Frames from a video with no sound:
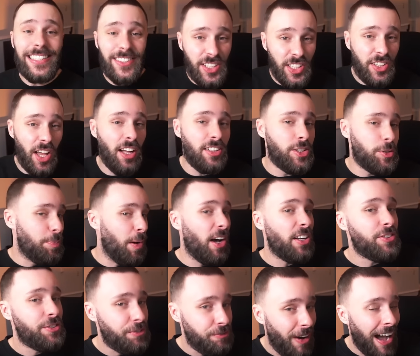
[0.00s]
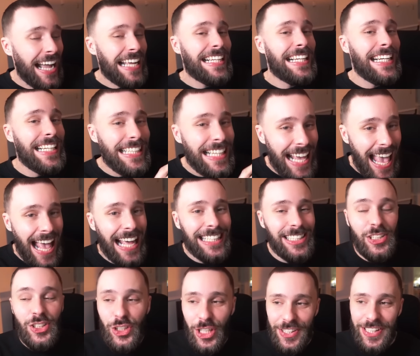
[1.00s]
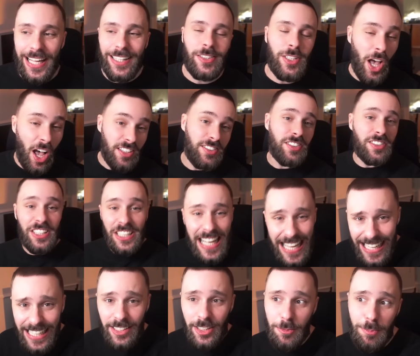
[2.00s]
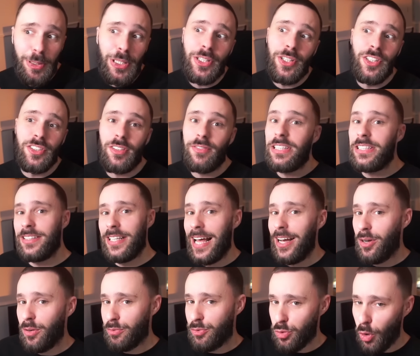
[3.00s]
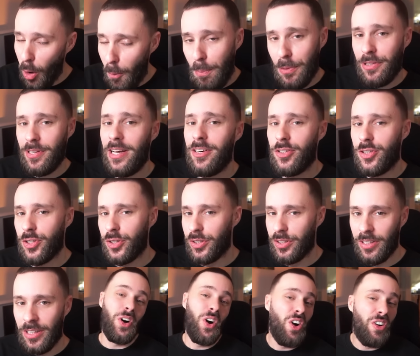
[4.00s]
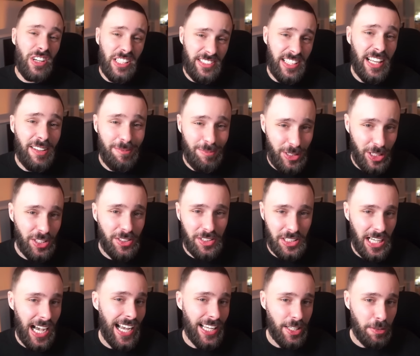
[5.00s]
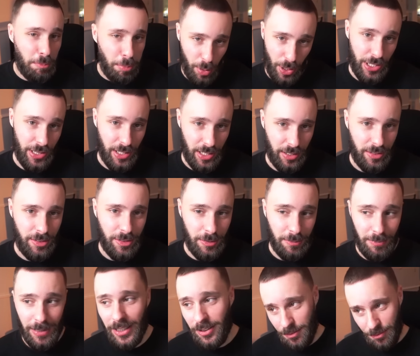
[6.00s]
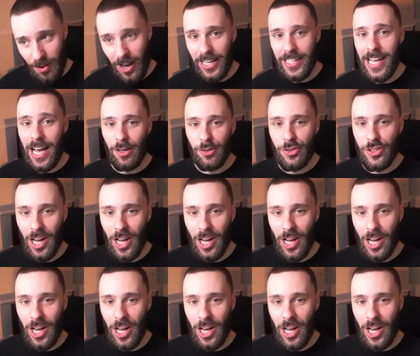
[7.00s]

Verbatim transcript: Is the Dunsparce finally the engine that Tusk needs because of its lack of draw potential, or is it just kind of pointless? Let's find out,